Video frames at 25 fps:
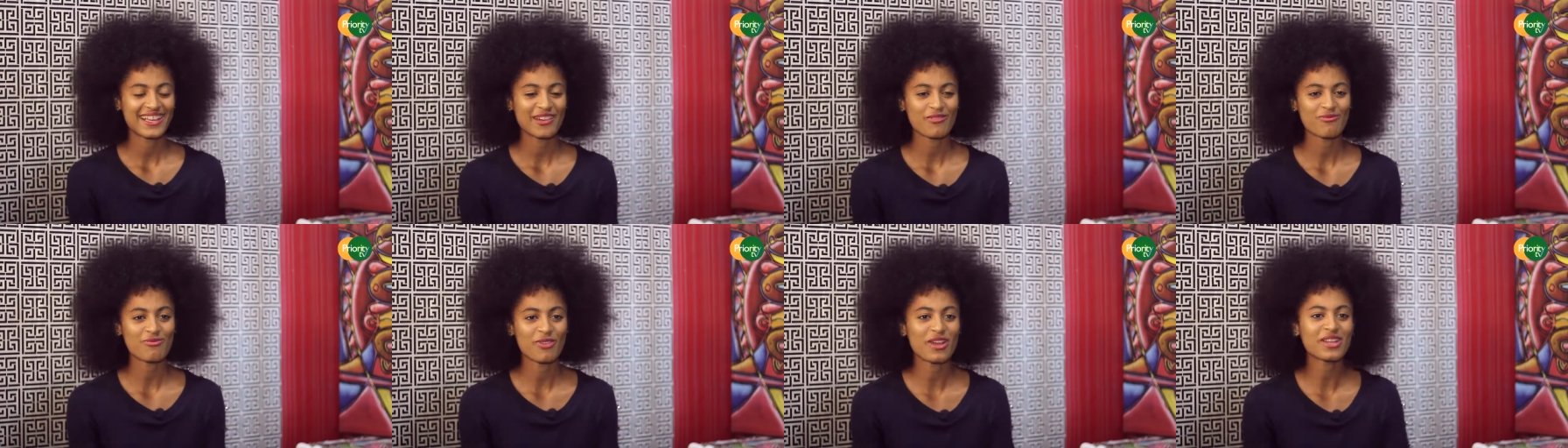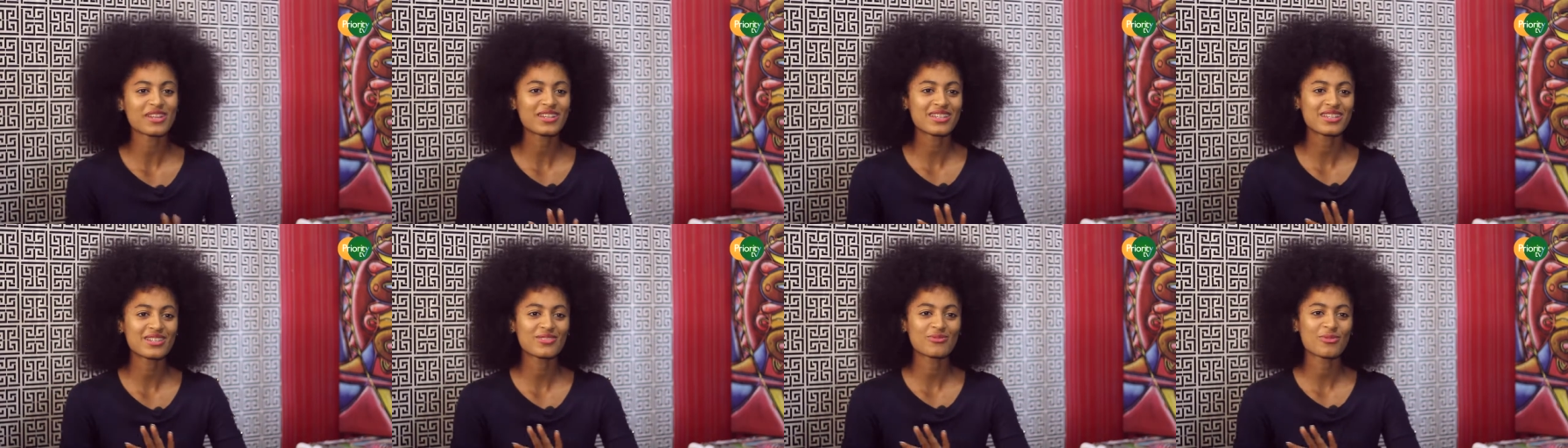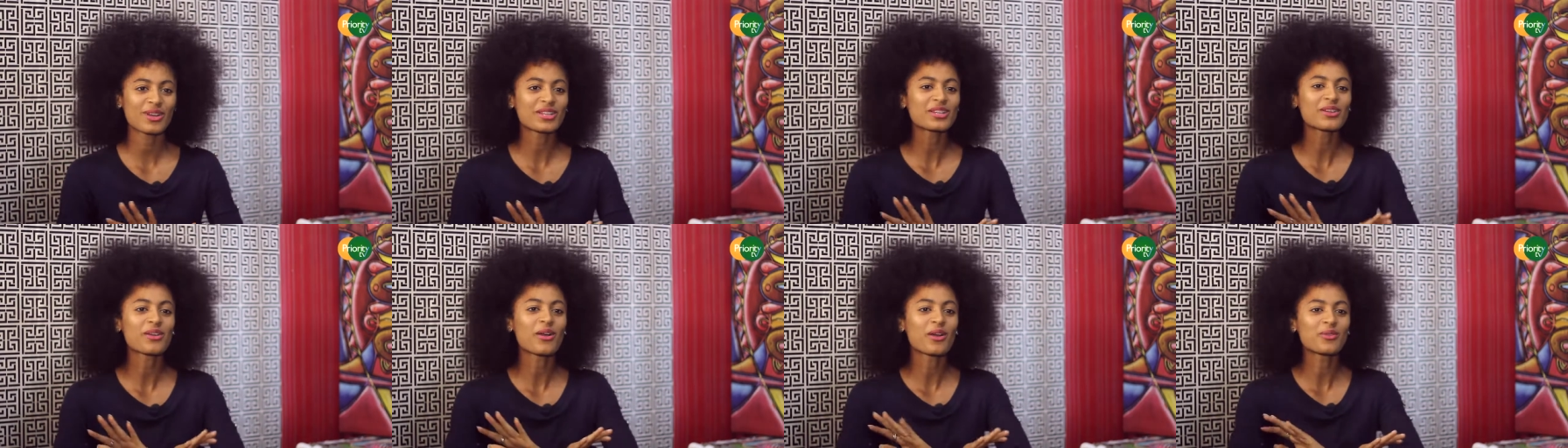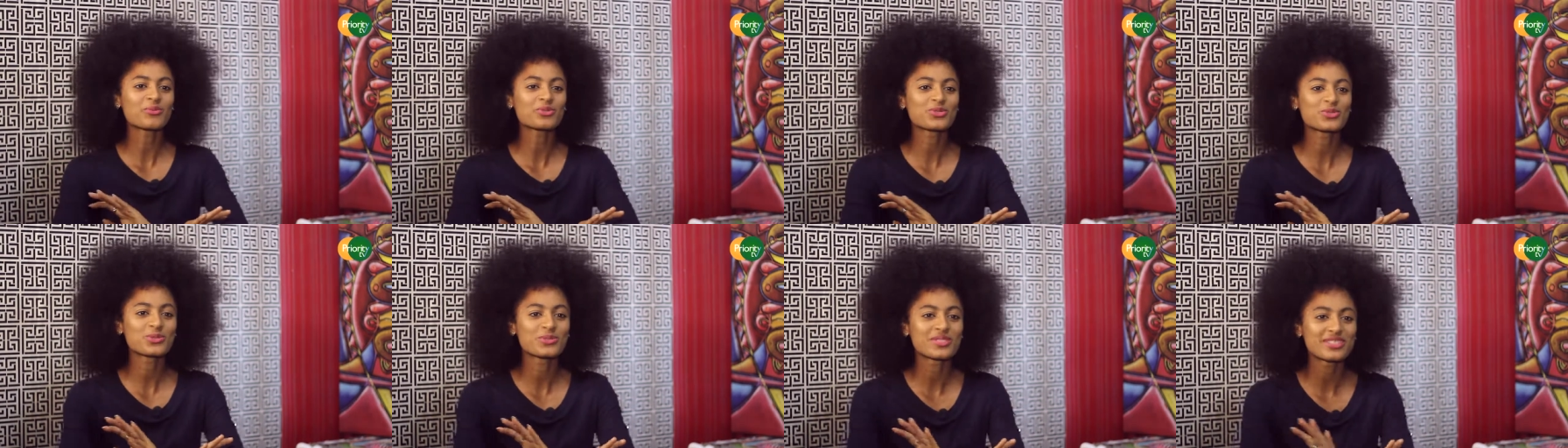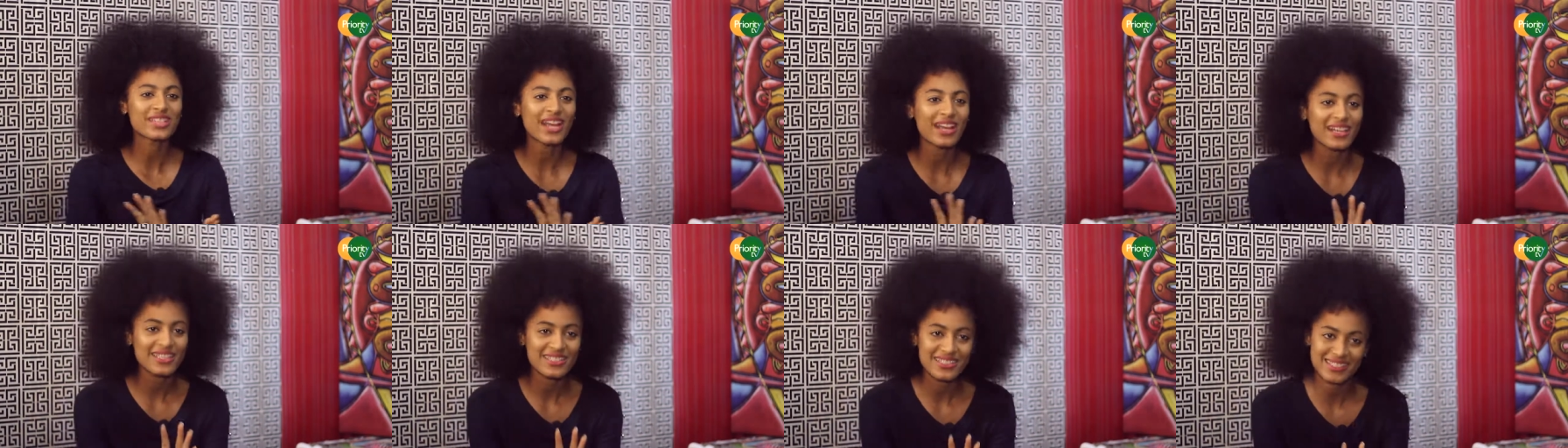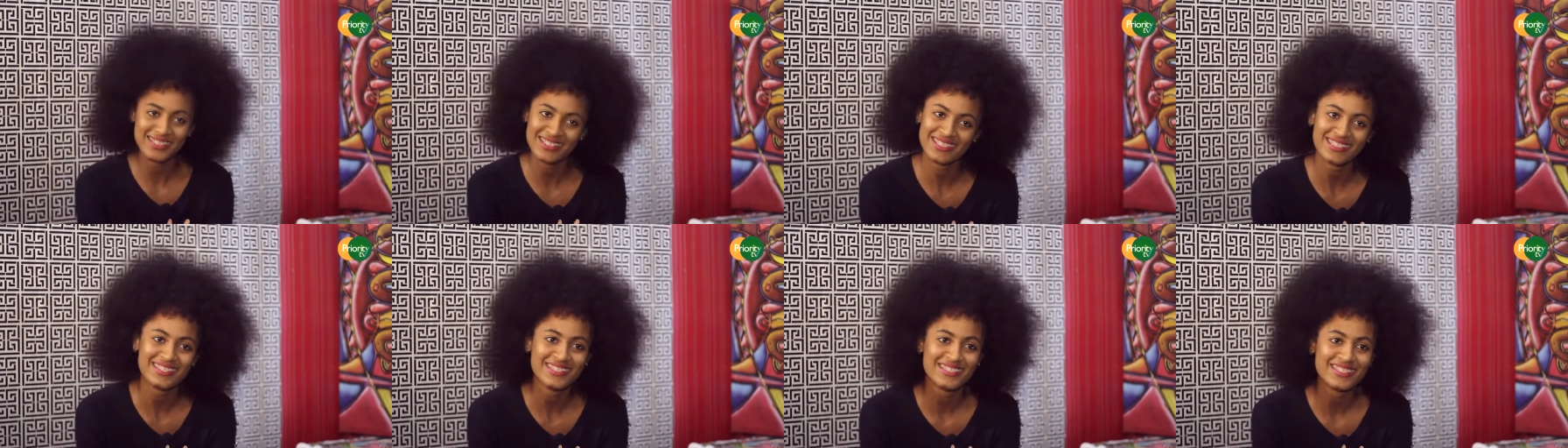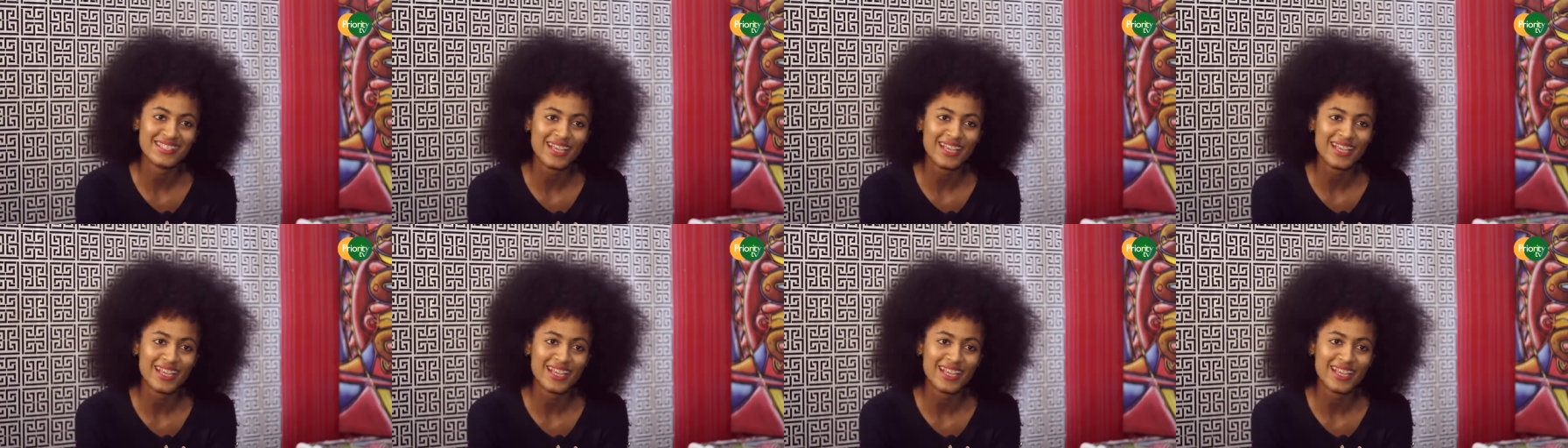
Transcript: when when it comes to dance,